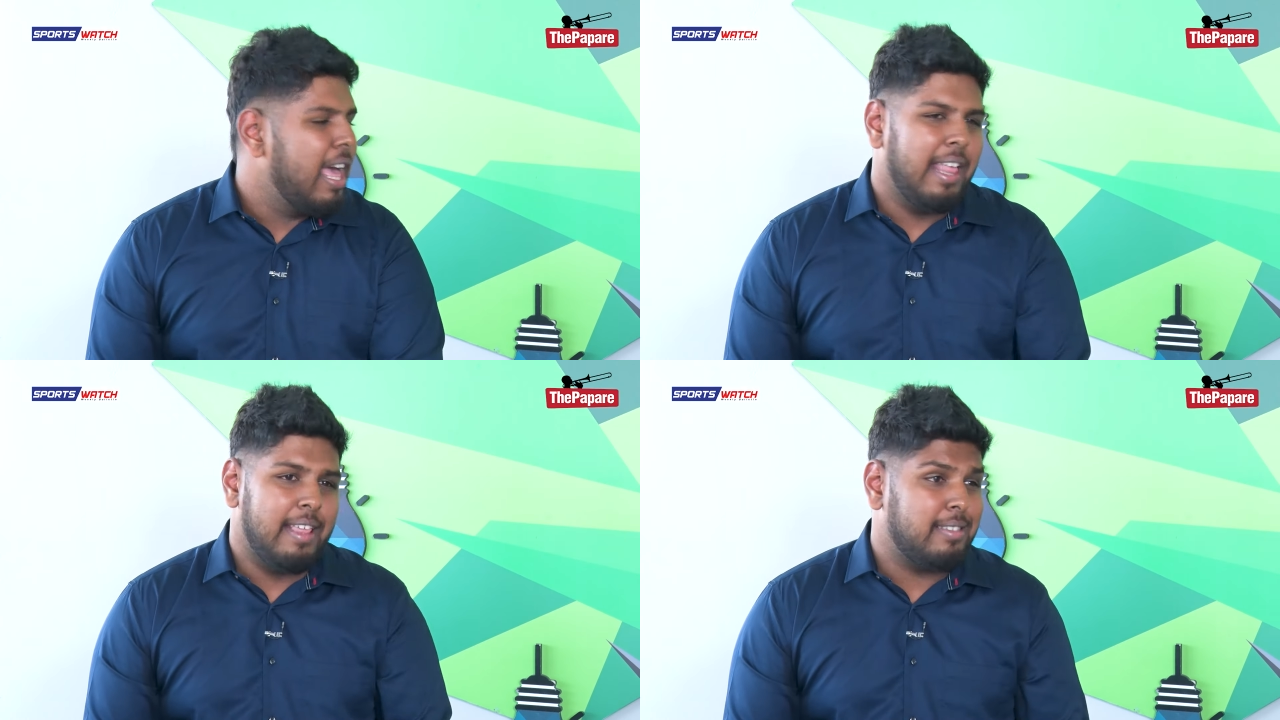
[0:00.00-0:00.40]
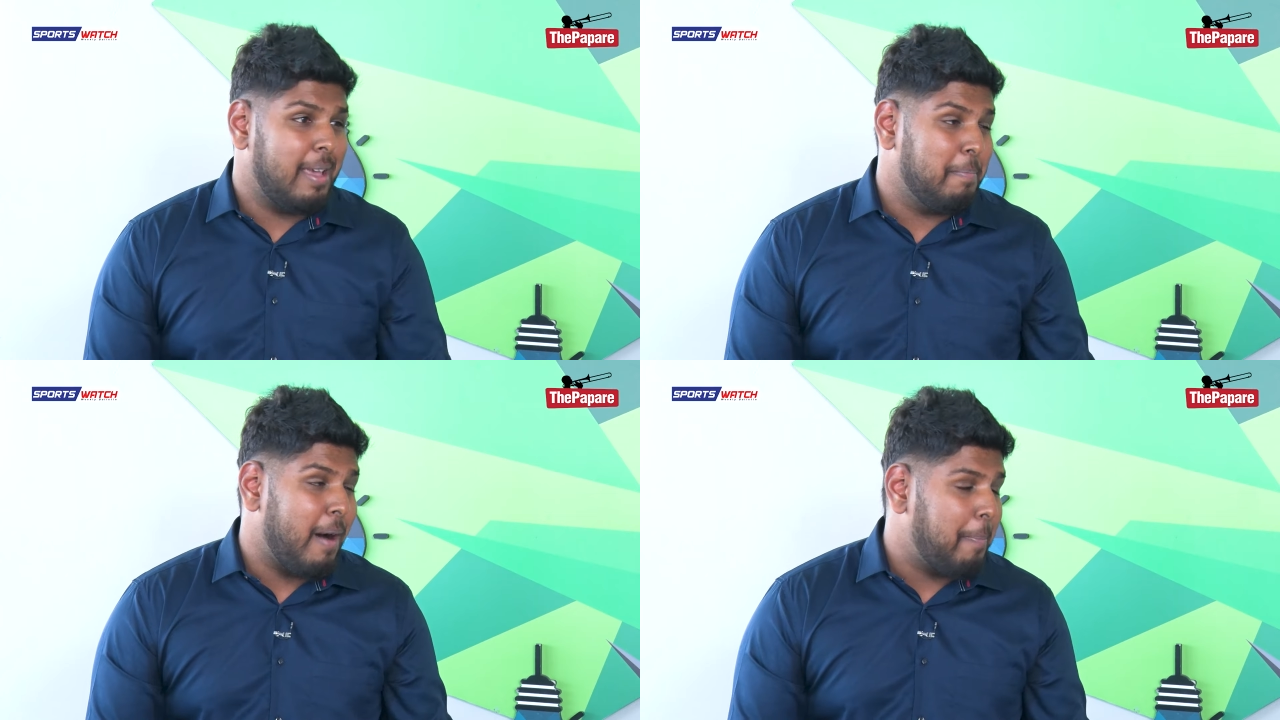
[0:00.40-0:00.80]
and there's
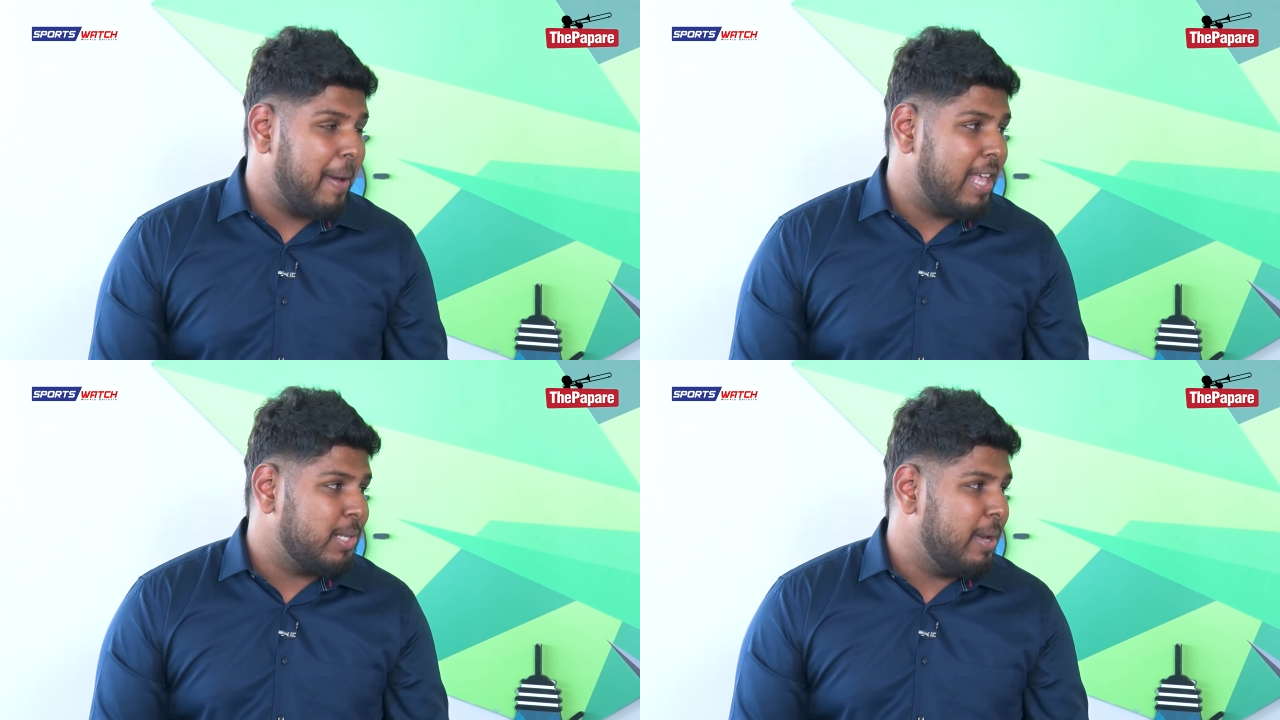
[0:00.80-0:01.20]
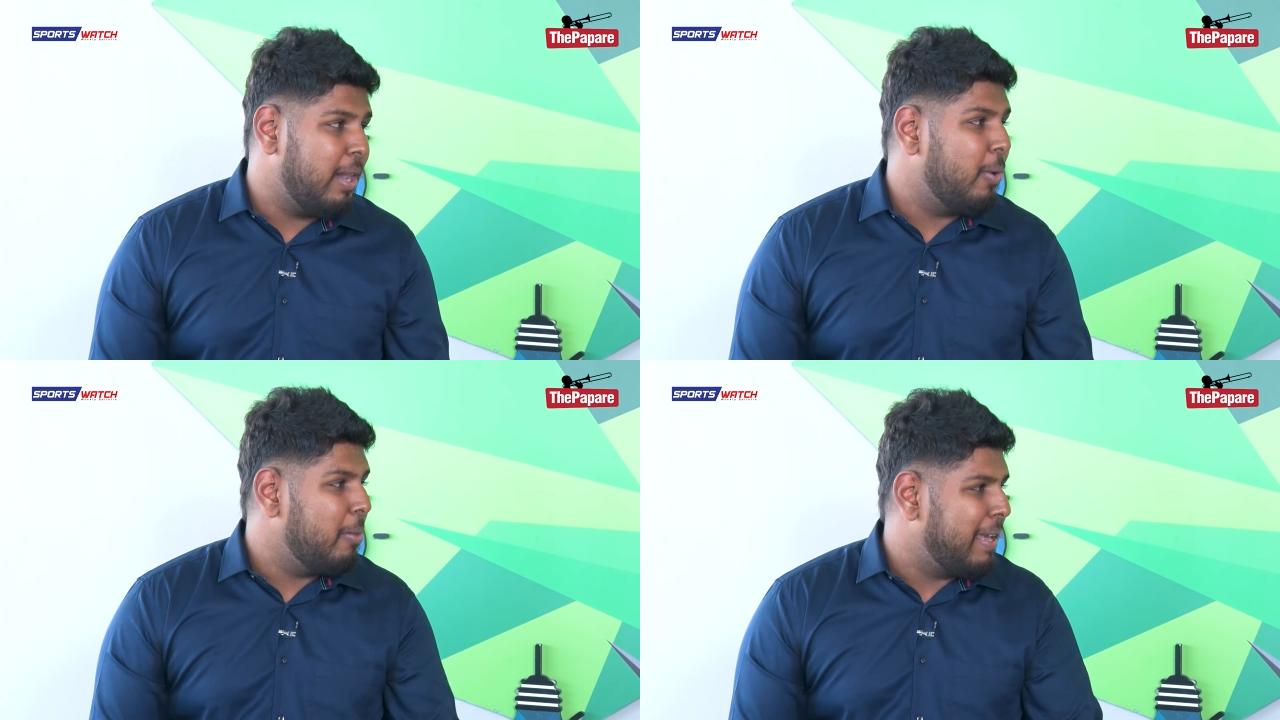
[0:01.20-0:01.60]
Mbappe as well
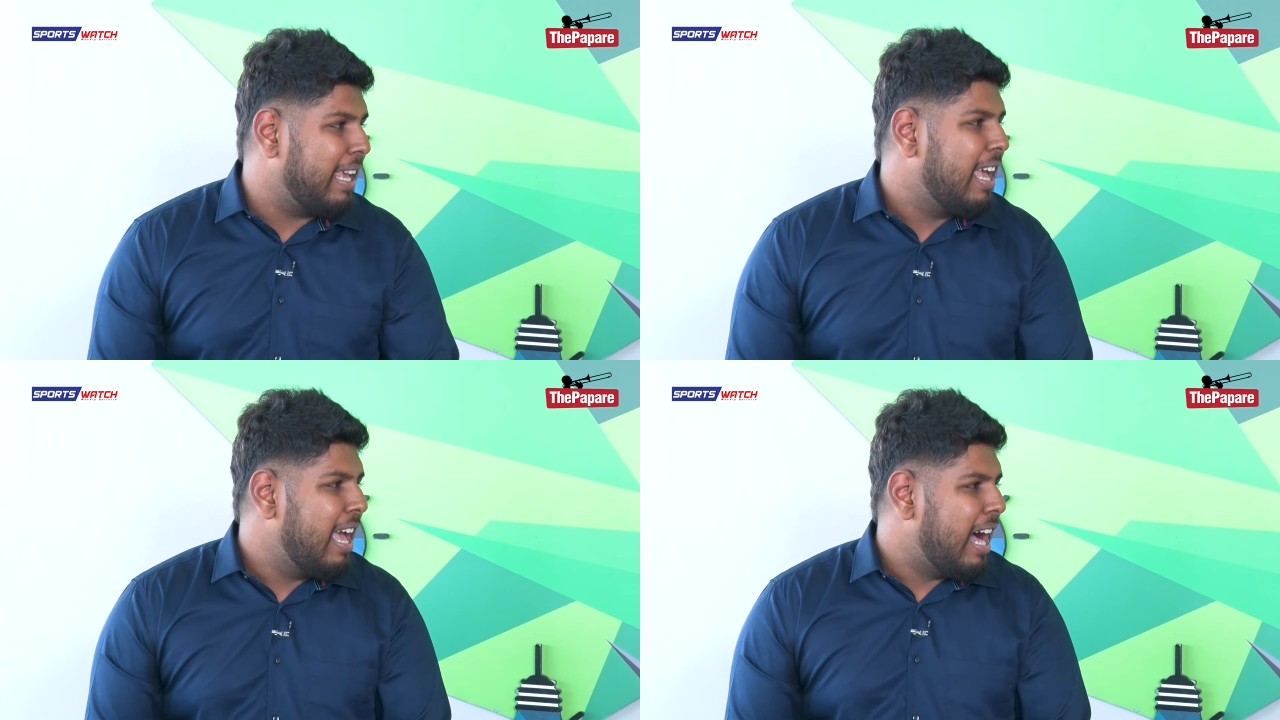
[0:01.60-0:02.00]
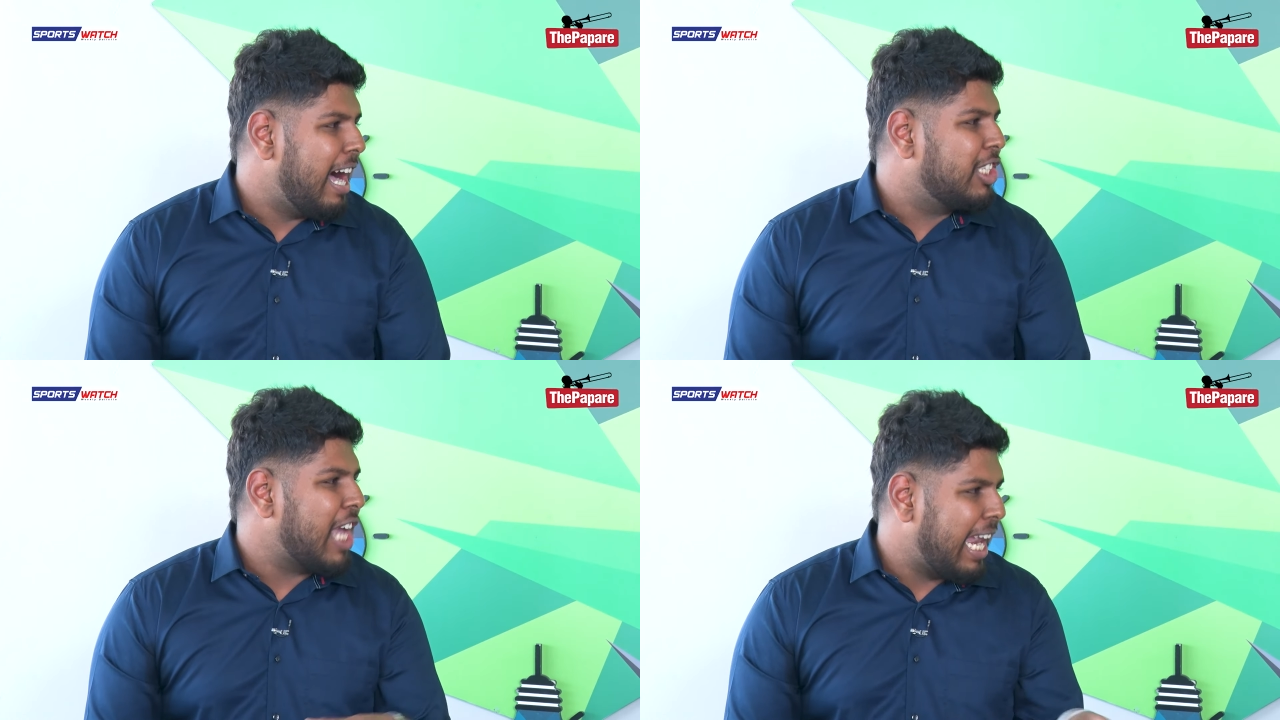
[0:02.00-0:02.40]
who will be
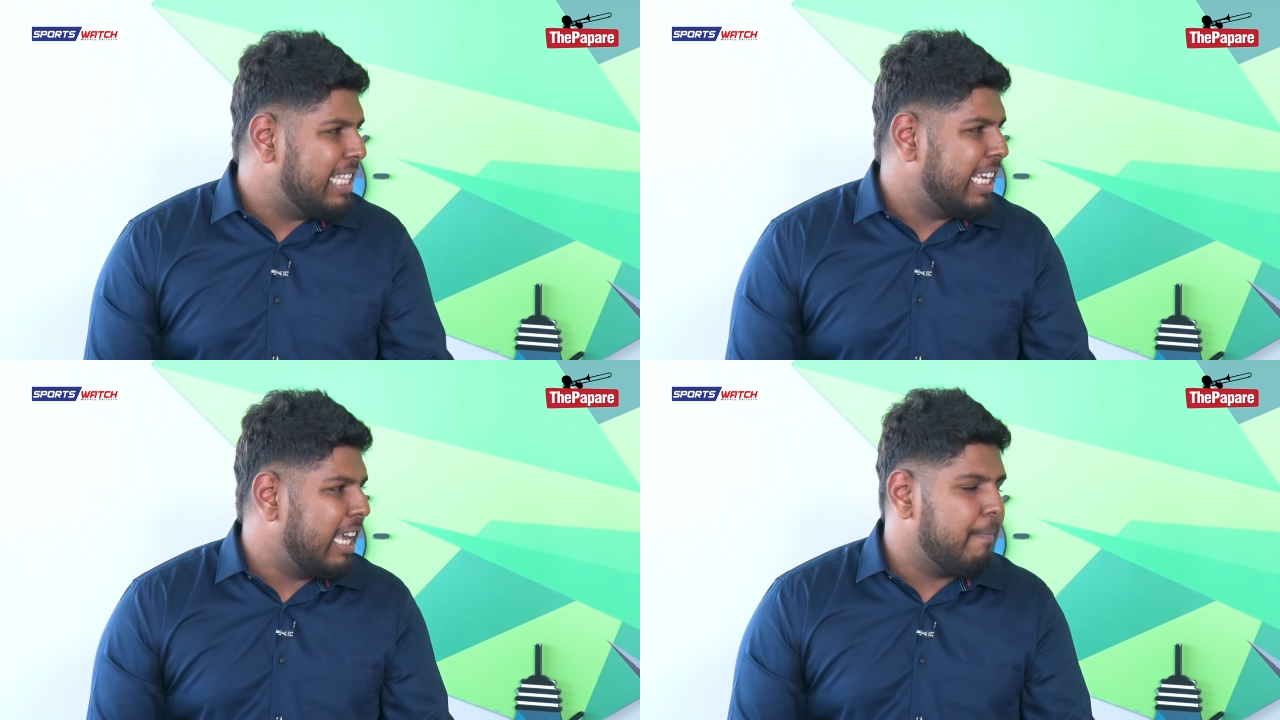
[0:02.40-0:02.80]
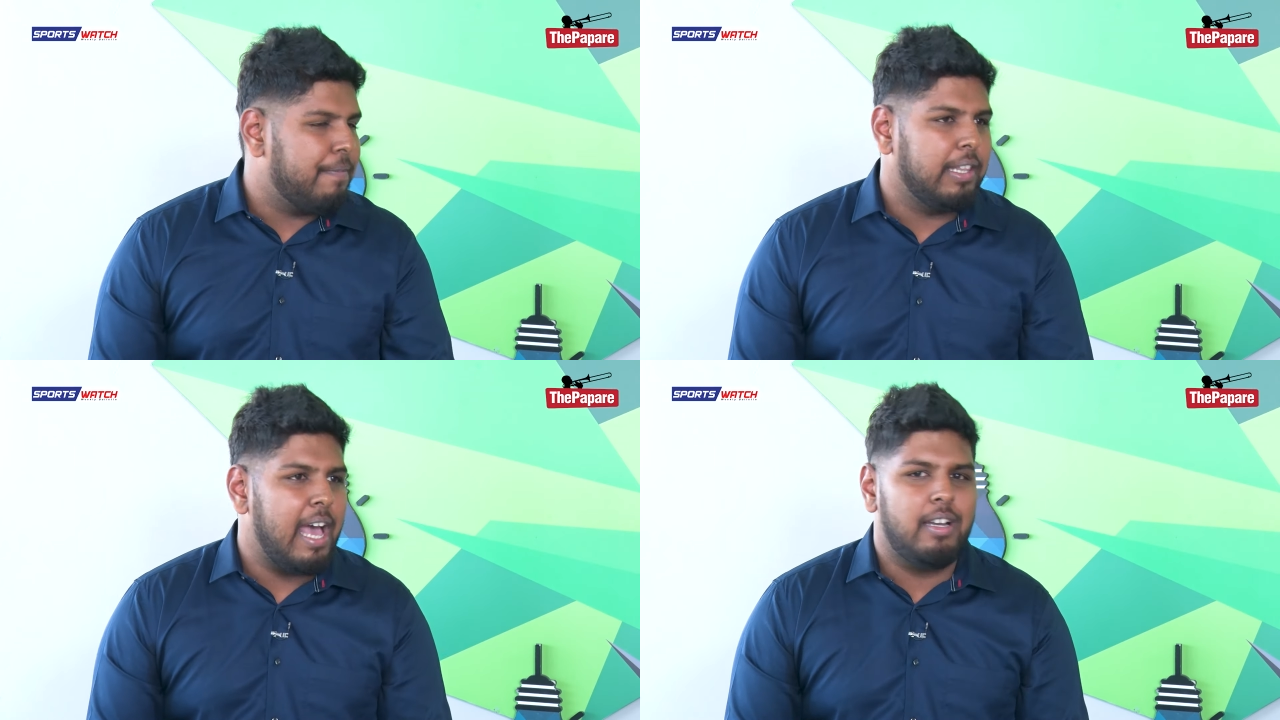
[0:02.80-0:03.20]
uh, challenging him
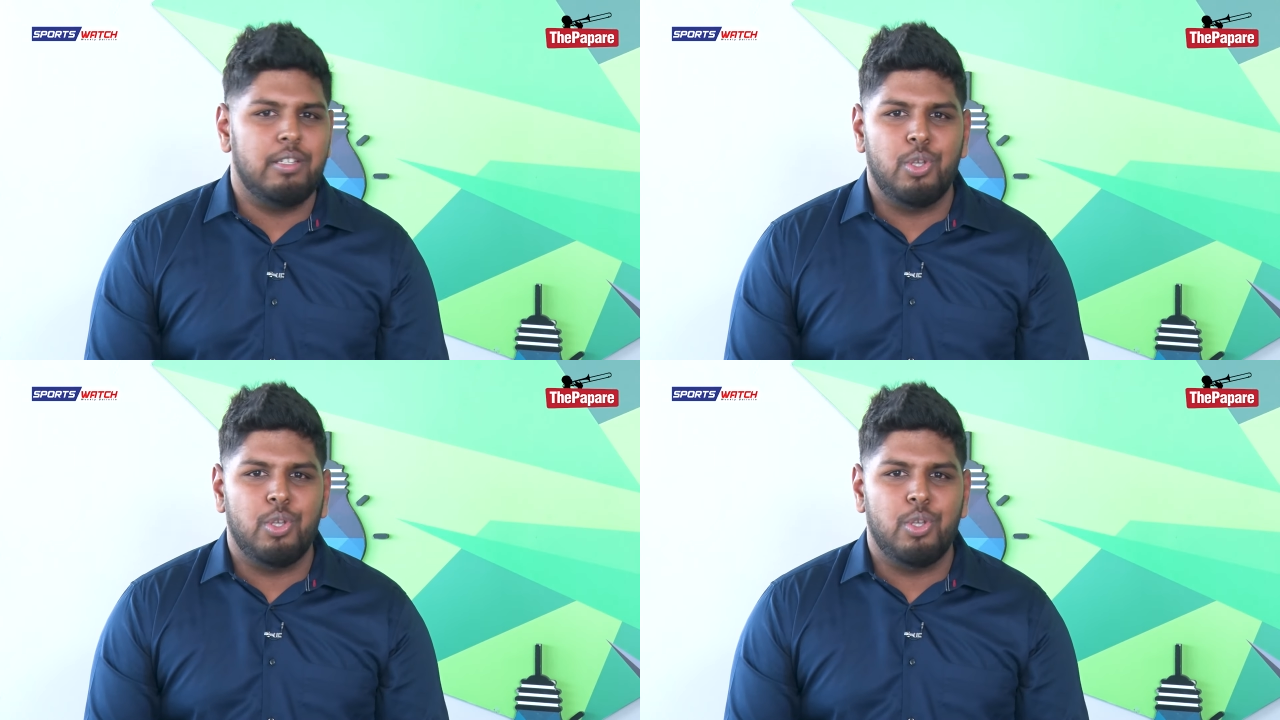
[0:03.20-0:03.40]
for that.